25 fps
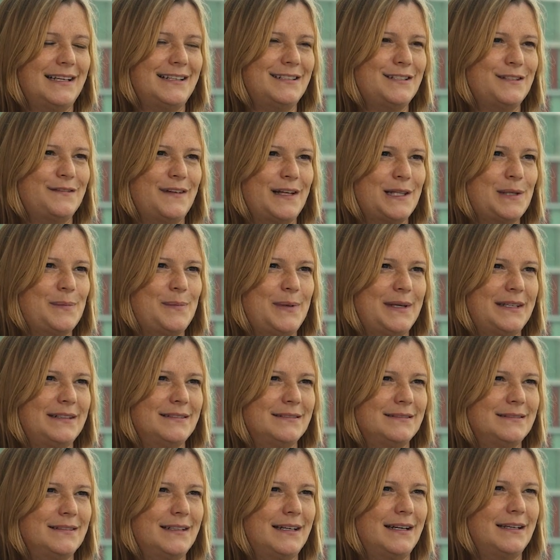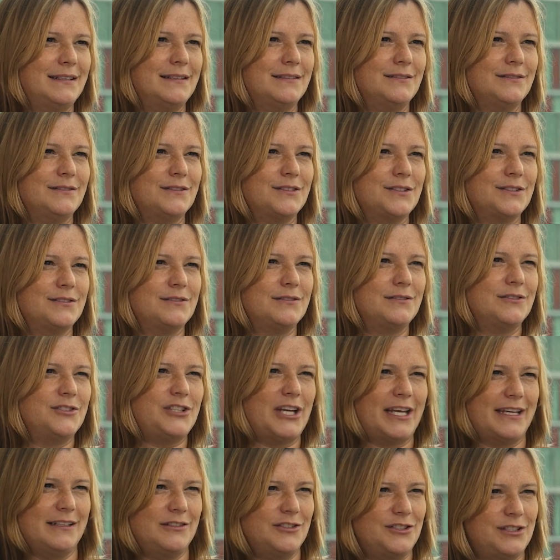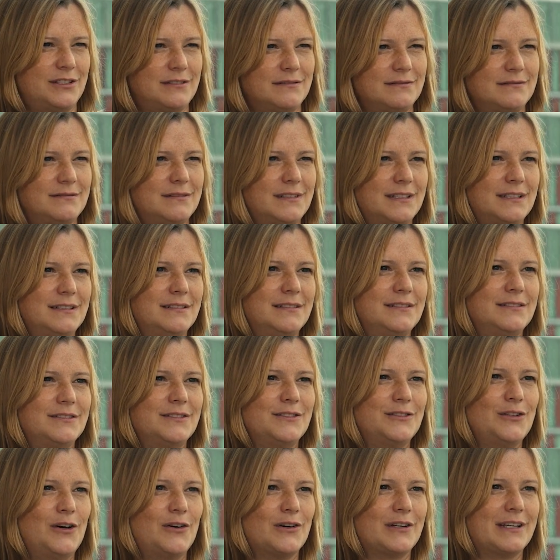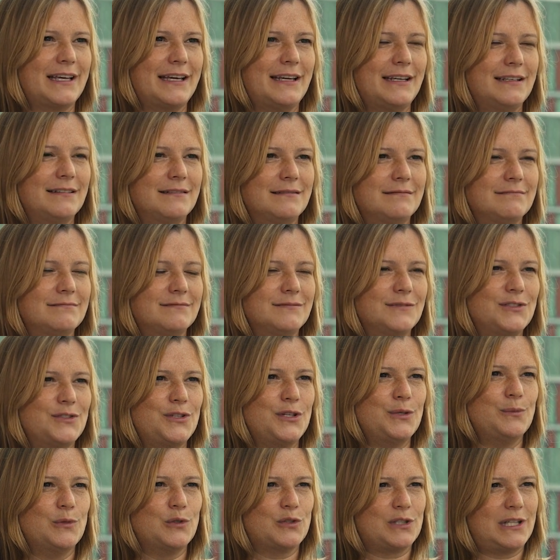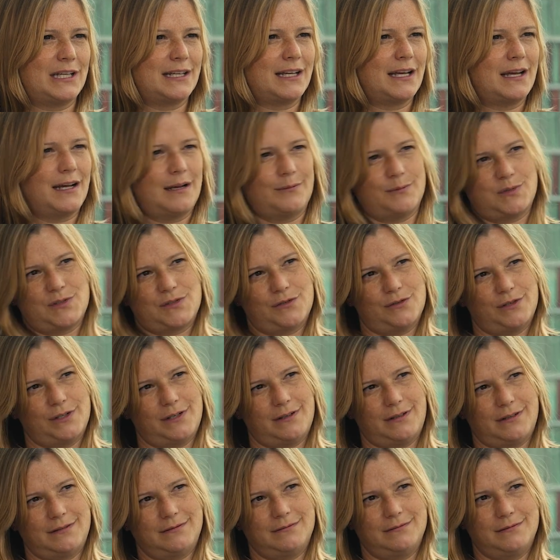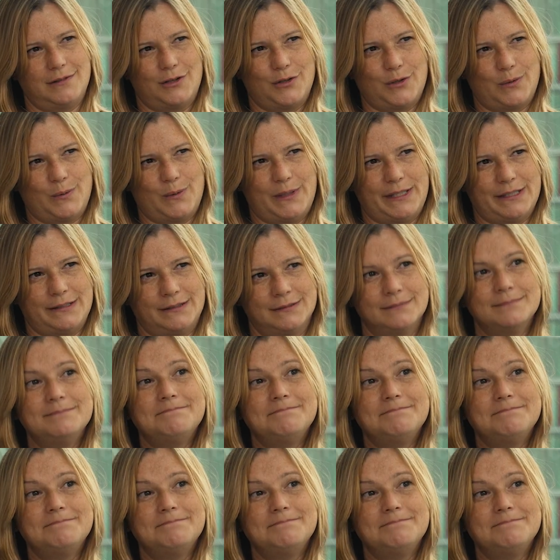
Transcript: and developing and changing and not getting too much like a hamster on a wheel.